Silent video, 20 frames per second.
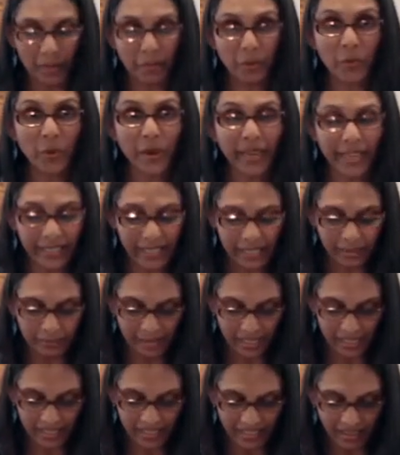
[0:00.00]
breaking
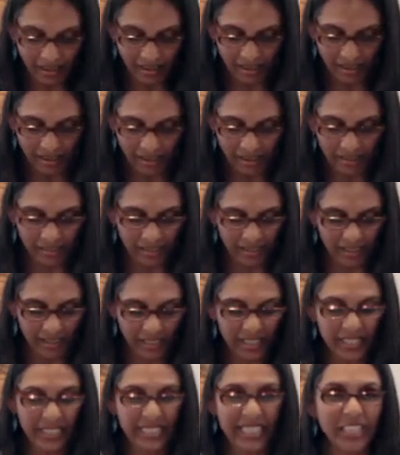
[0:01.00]
my tongue,
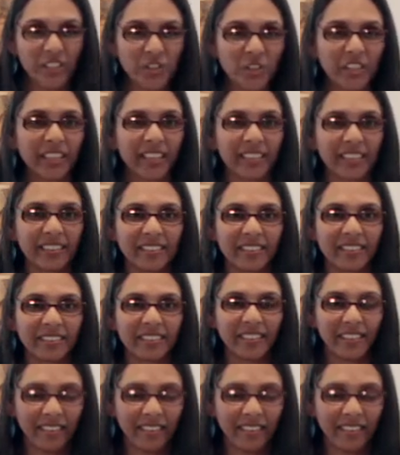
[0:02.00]
teaching it